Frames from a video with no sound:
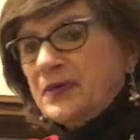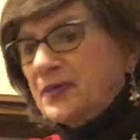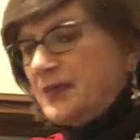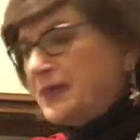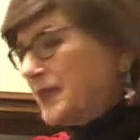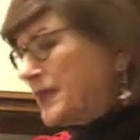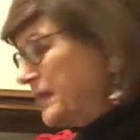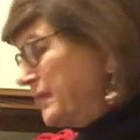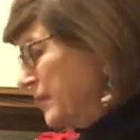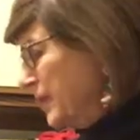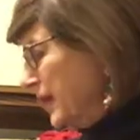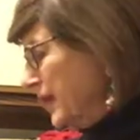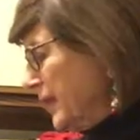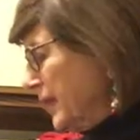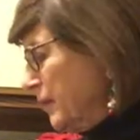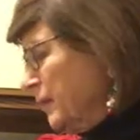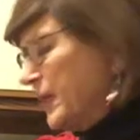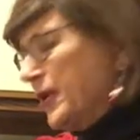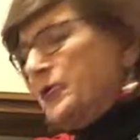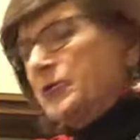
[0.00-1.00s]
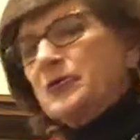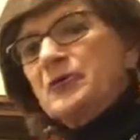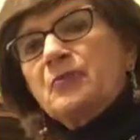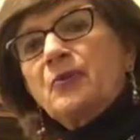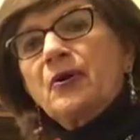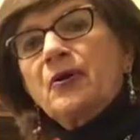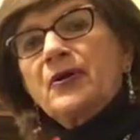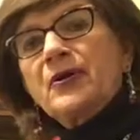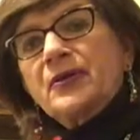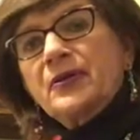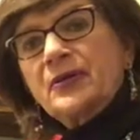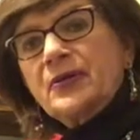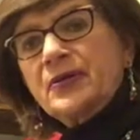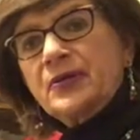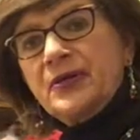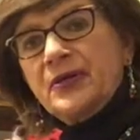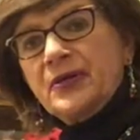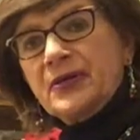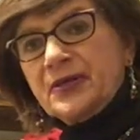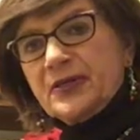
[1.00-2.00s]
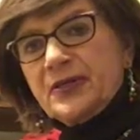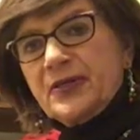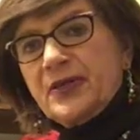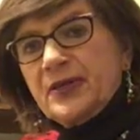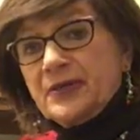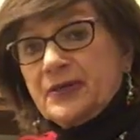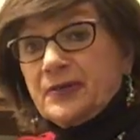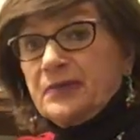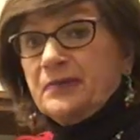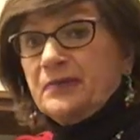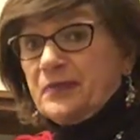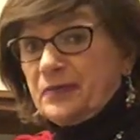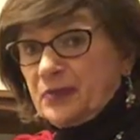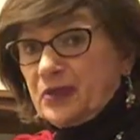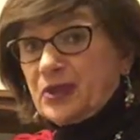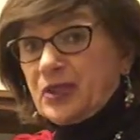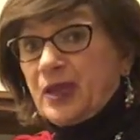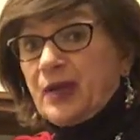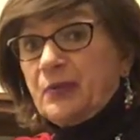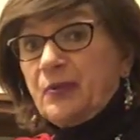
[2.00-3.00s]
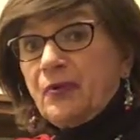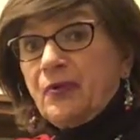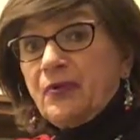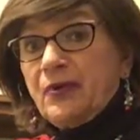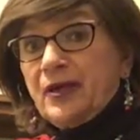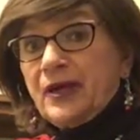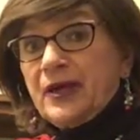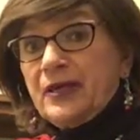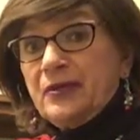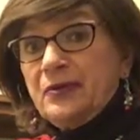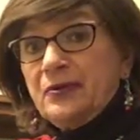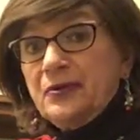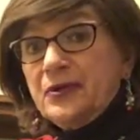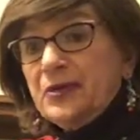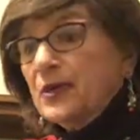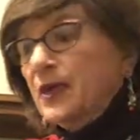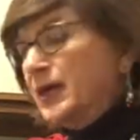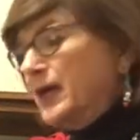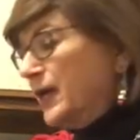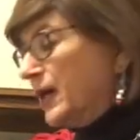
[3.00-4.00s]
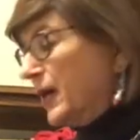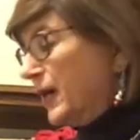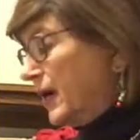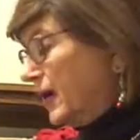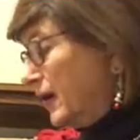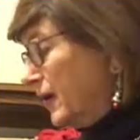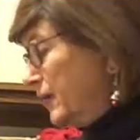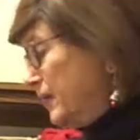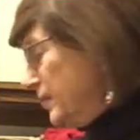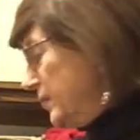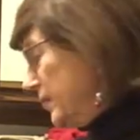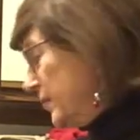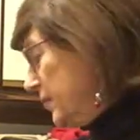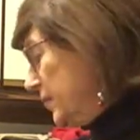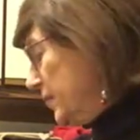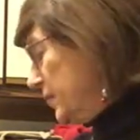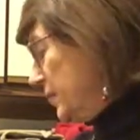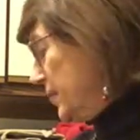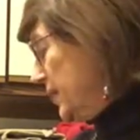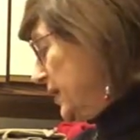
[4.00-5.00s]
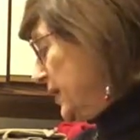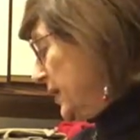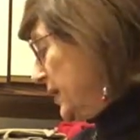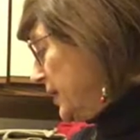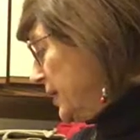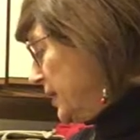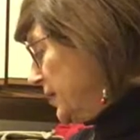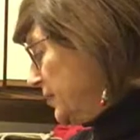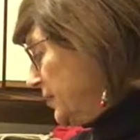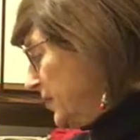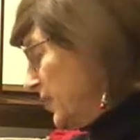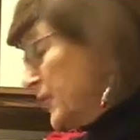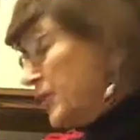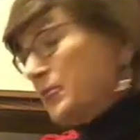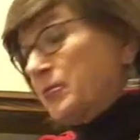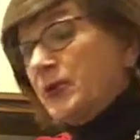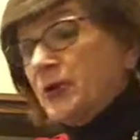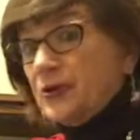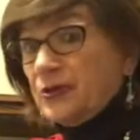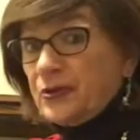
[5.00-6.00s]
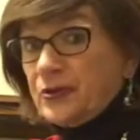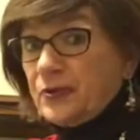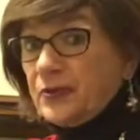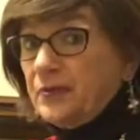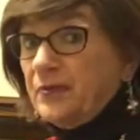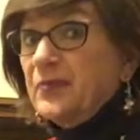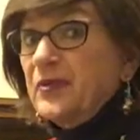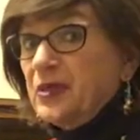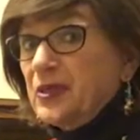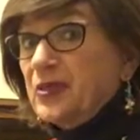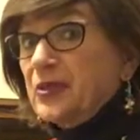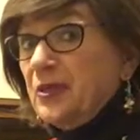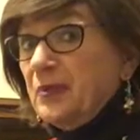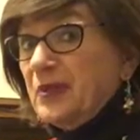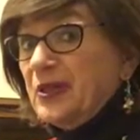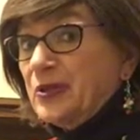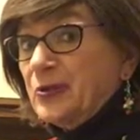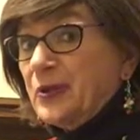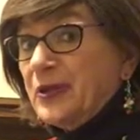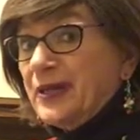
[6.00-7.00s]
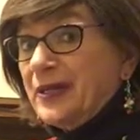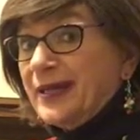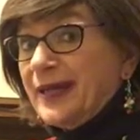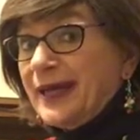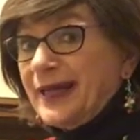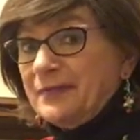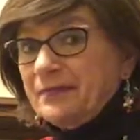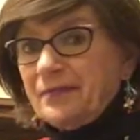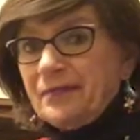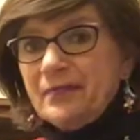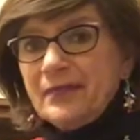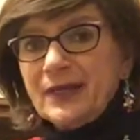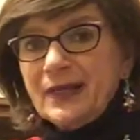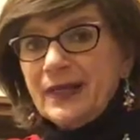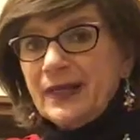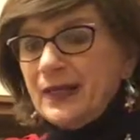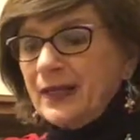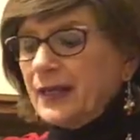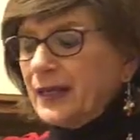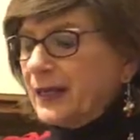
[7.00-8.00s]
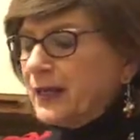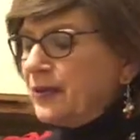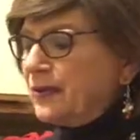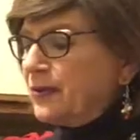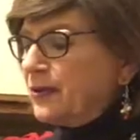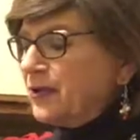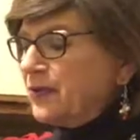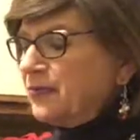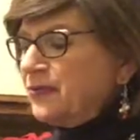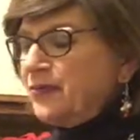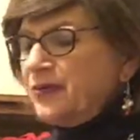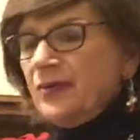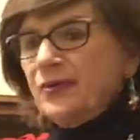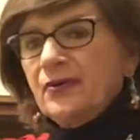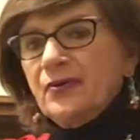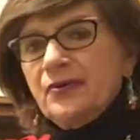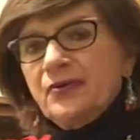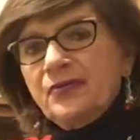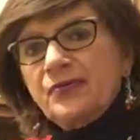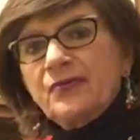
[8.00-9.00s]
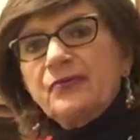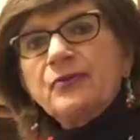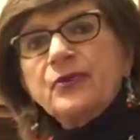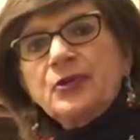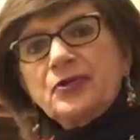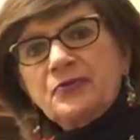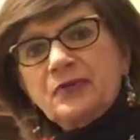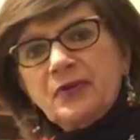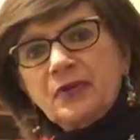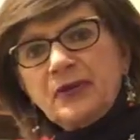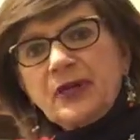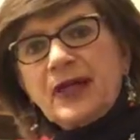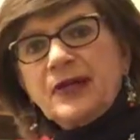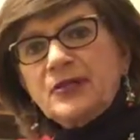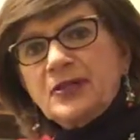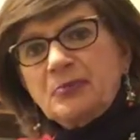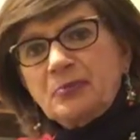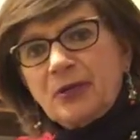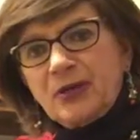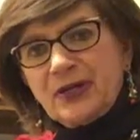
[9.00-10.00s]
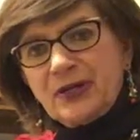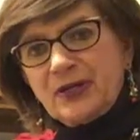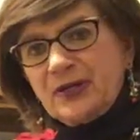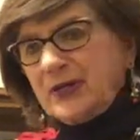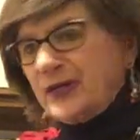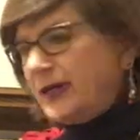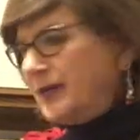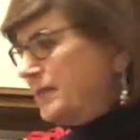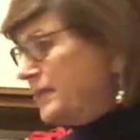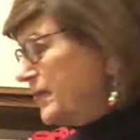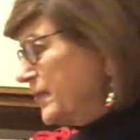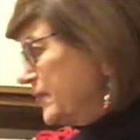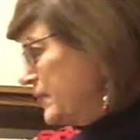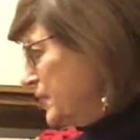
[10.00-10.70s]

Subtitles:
As I say, Maker's Mark is a staple that I use, and I think the Berkshire is going to be joining that. This is Litchfield. I just bought it today.